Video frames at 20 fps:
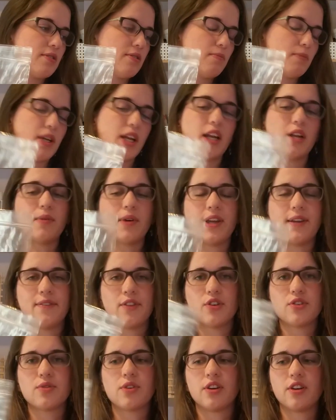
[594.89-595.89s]
But anyway,
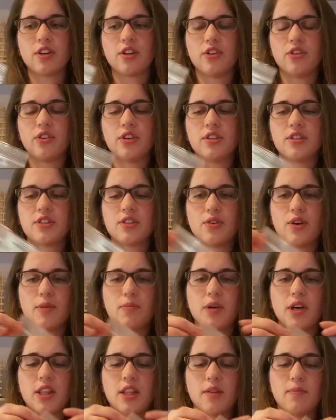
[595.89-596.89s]
those aren't included, so I
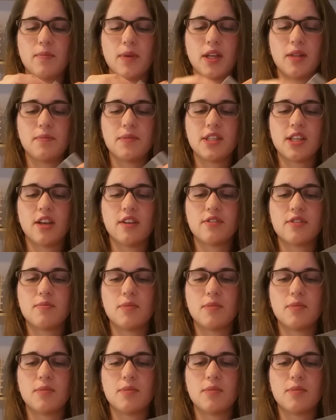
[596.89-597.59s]
bought them by themselves.